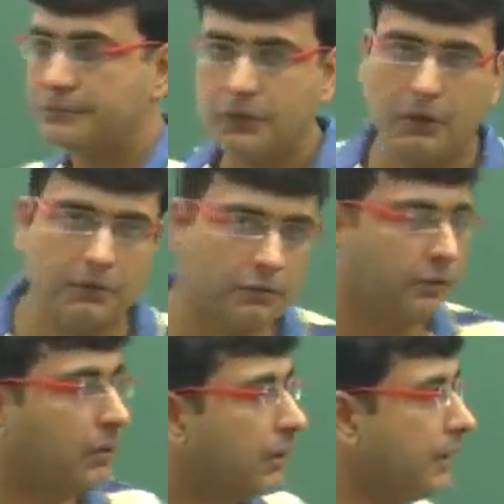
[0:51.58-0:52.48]
also
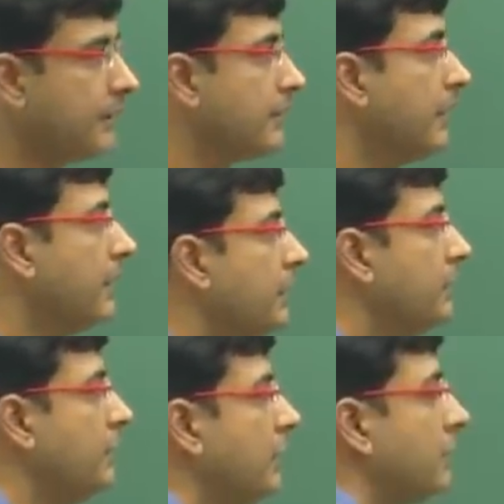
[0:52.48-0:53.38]
known as
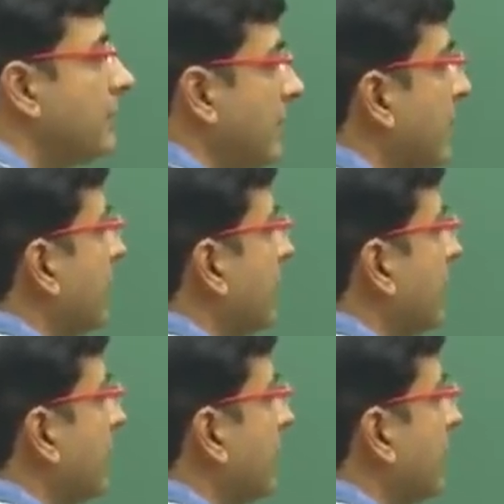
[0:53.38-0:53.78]
GOC.